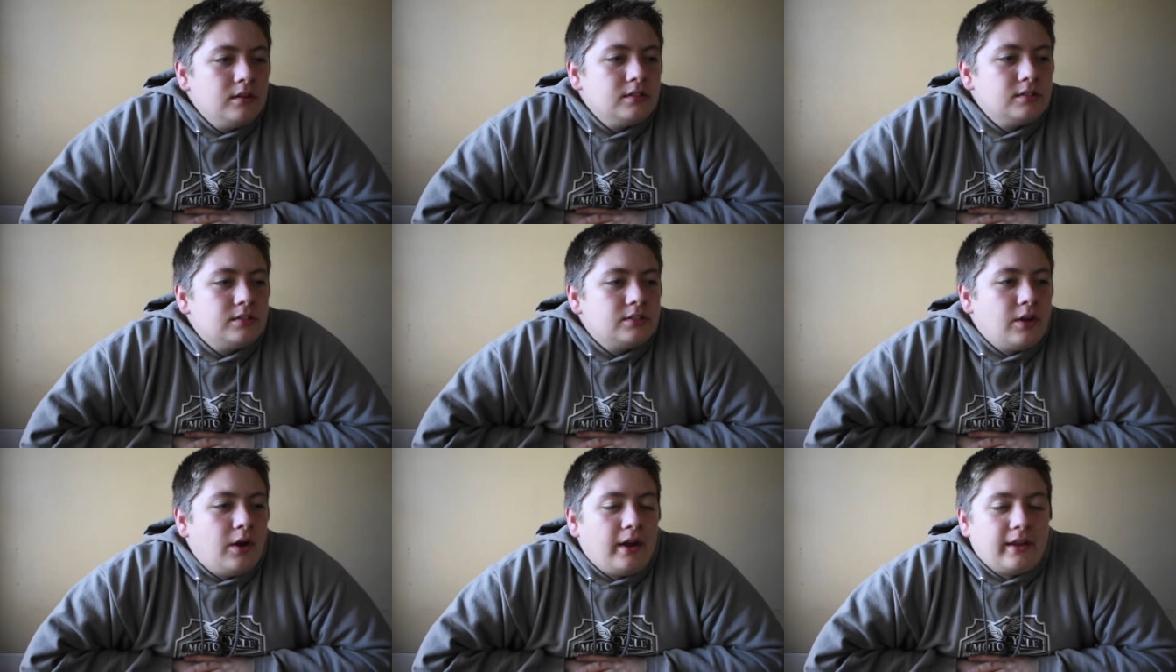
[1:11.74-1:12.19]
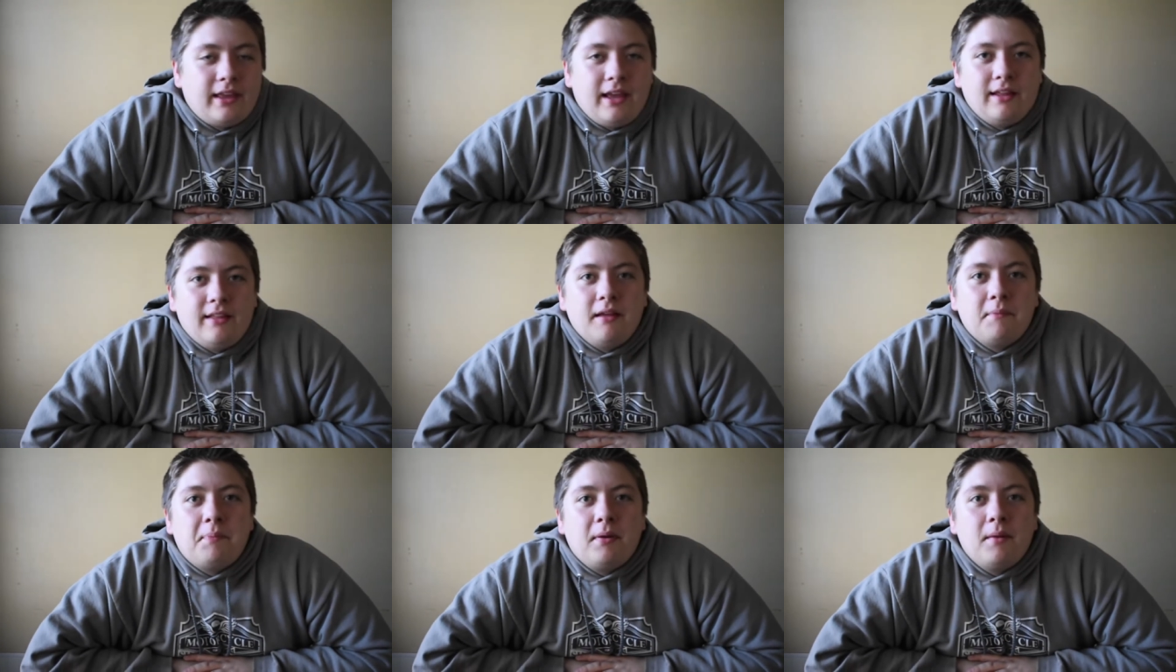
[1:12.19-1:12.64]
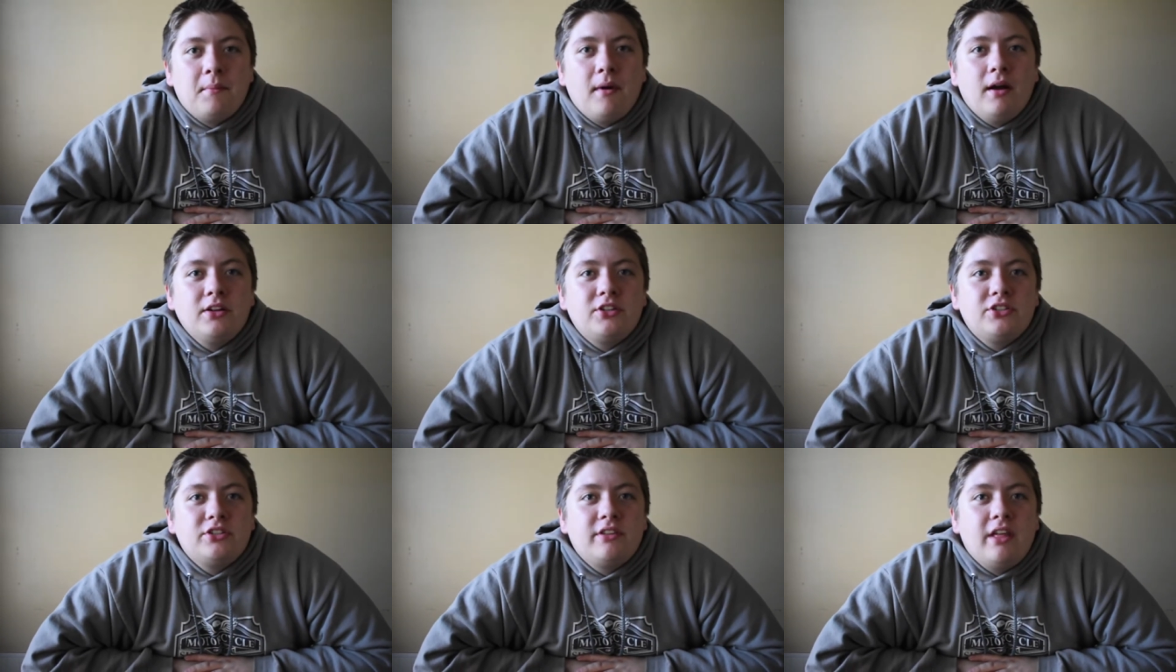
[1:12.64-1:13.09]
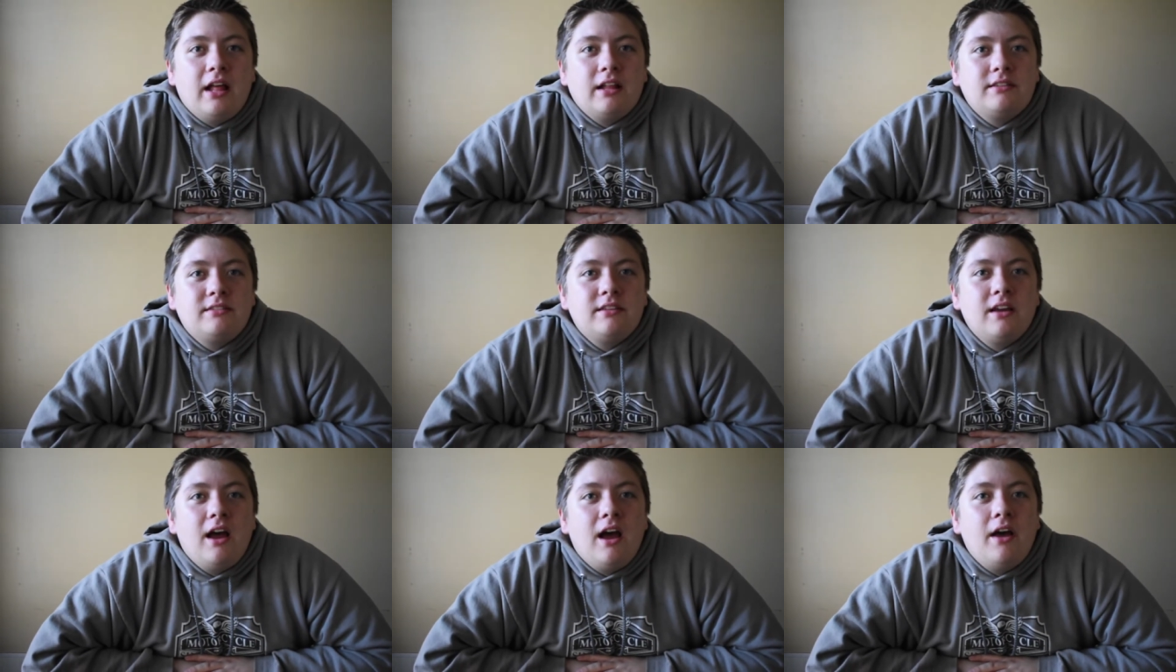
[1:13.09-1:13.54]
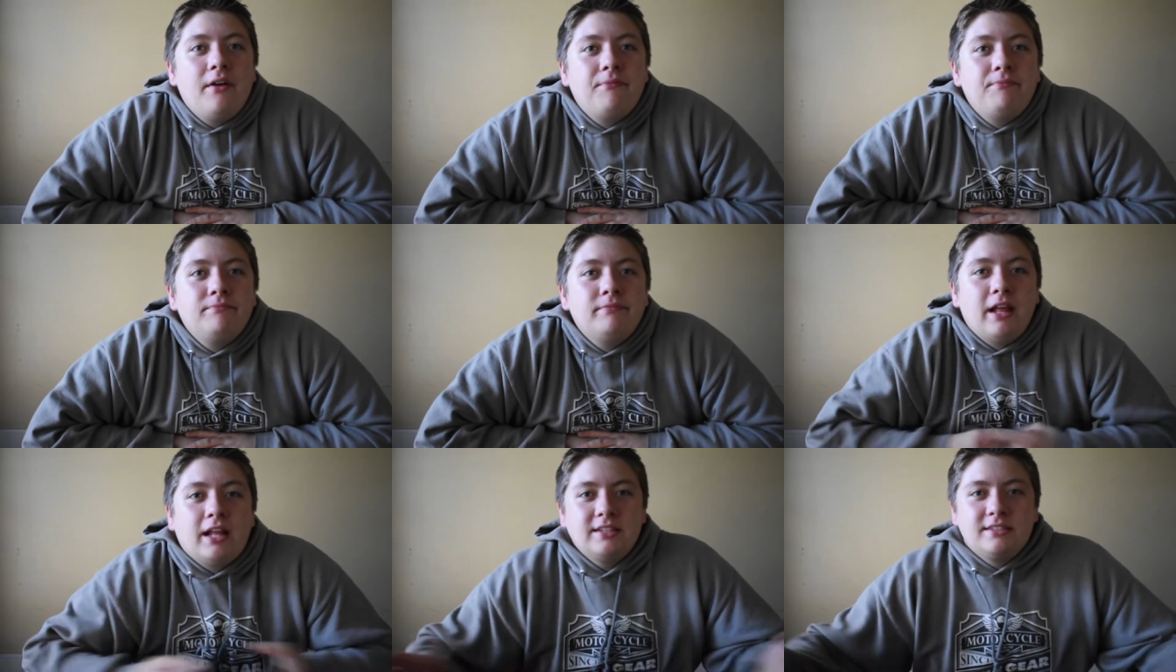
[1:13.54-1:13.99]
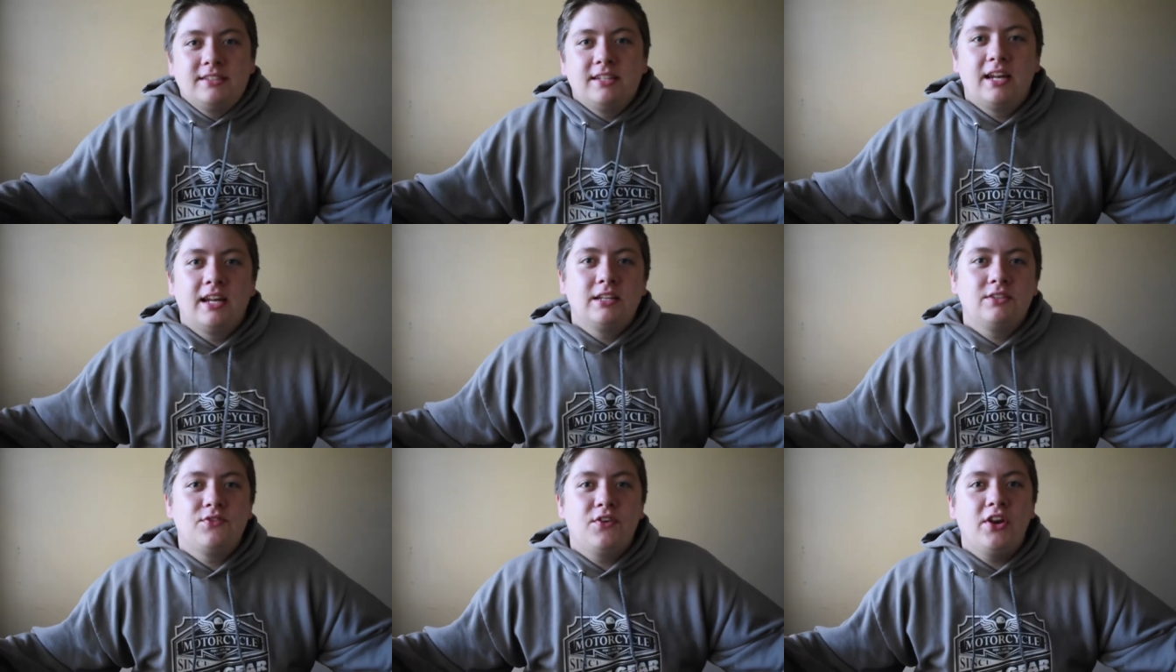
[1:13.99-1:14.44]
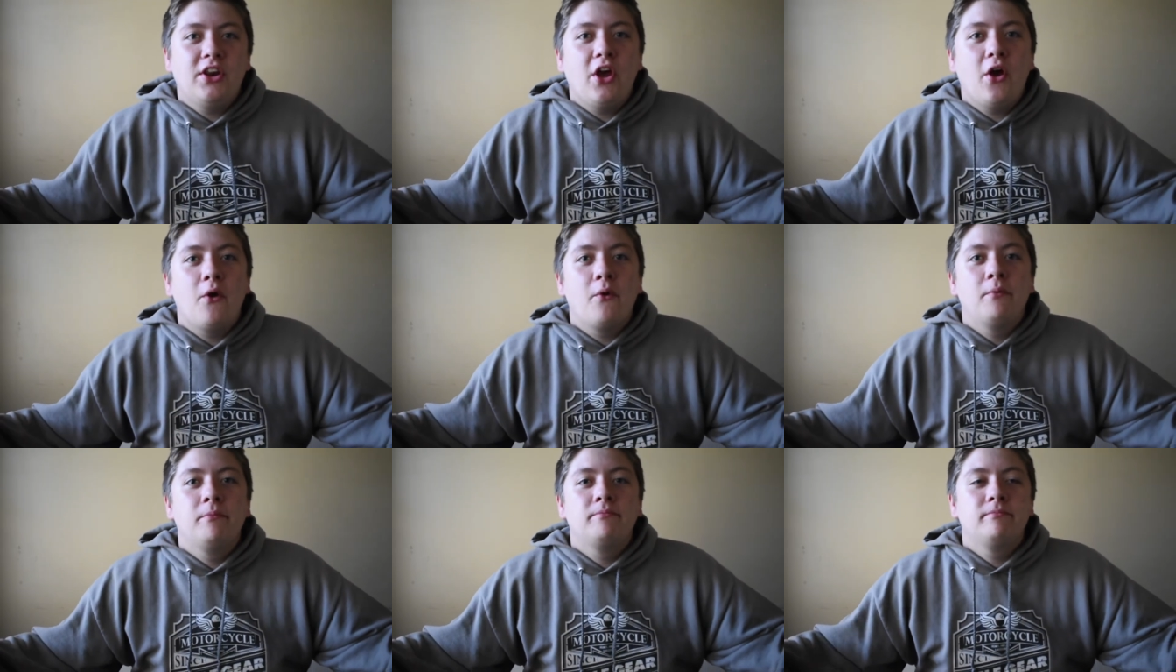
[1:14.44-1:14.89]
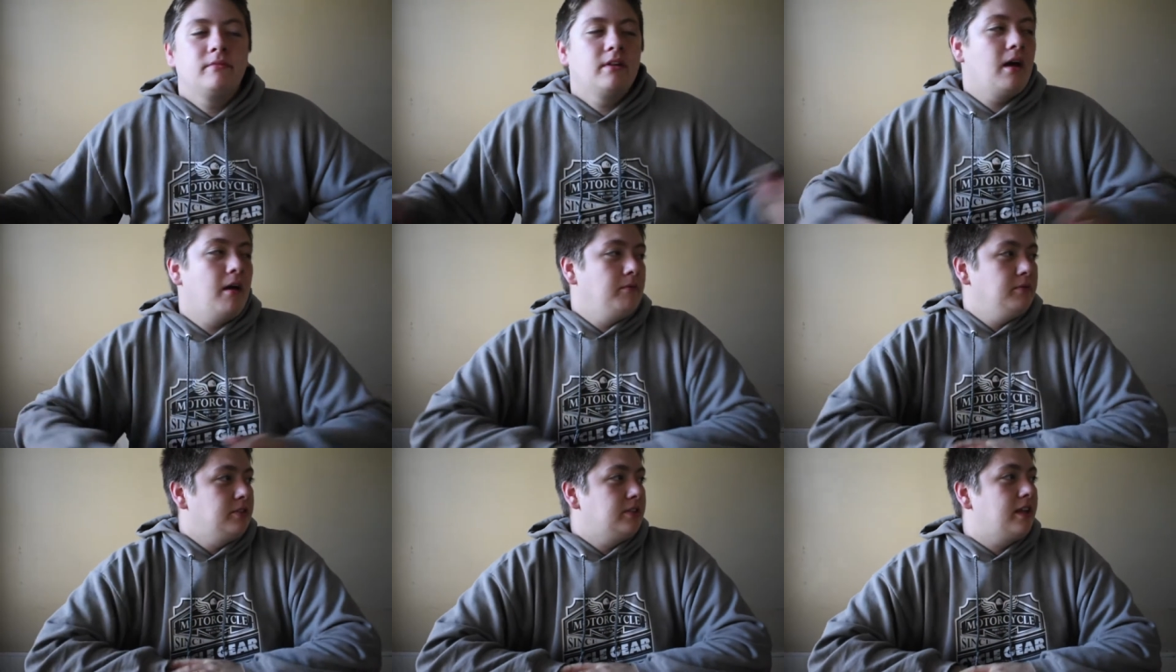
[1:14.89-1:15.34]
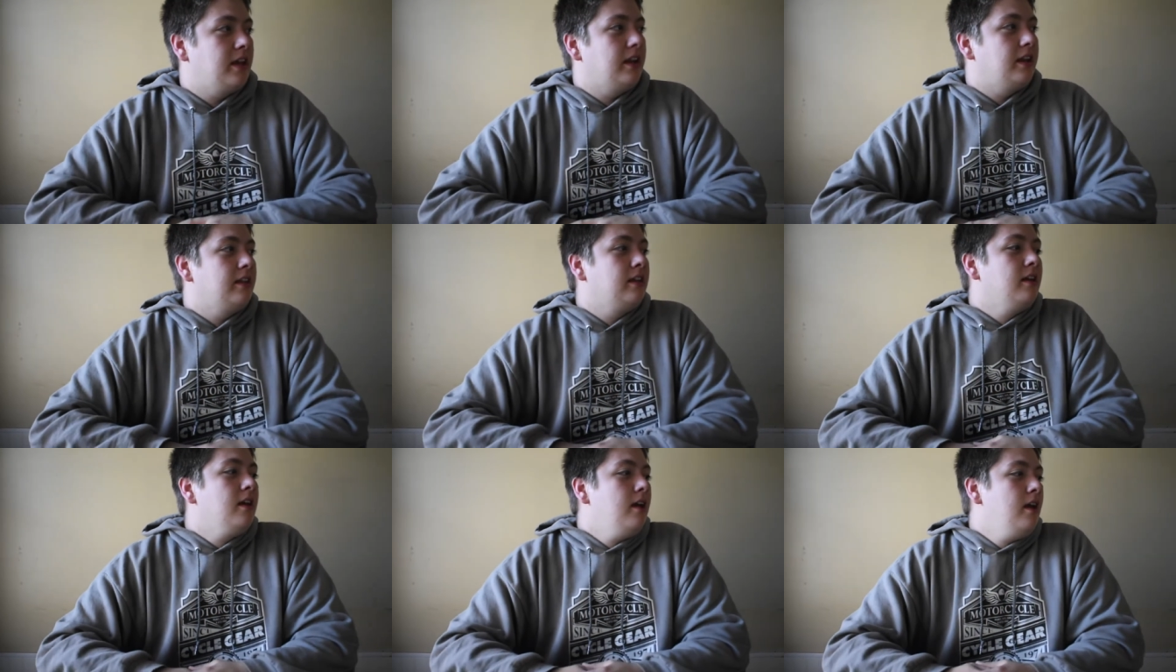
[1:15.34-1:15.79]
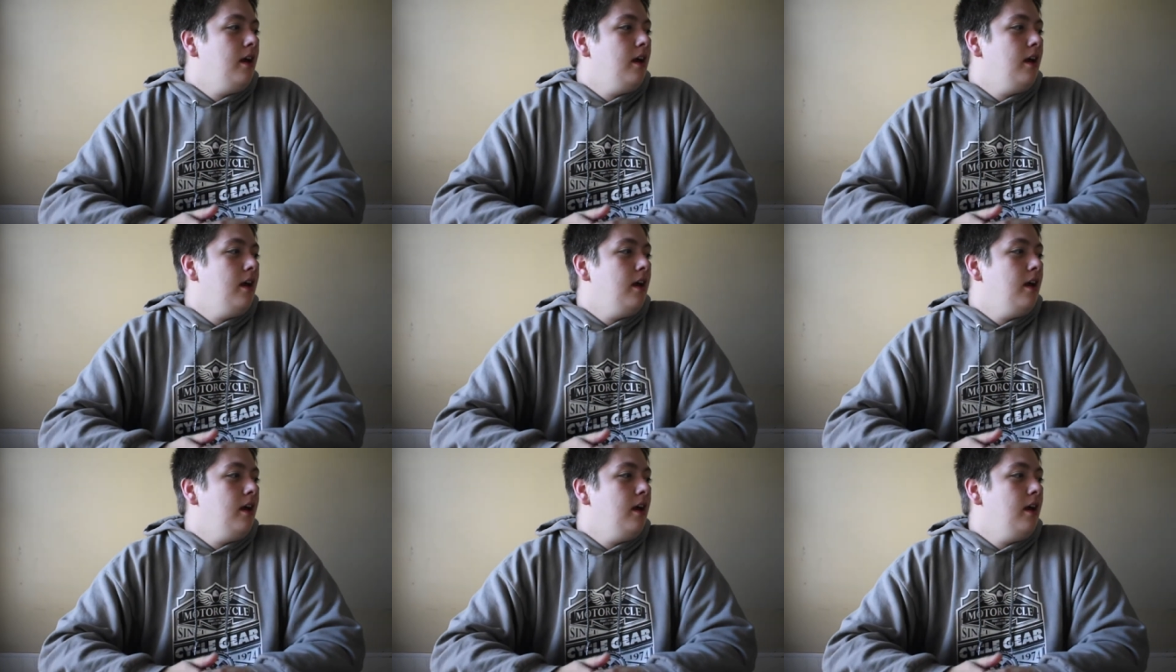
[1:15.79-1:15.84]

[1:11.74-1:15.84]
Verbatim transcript: So I get that pretty much. That's uh. That's today's video. No, I'm just kidding.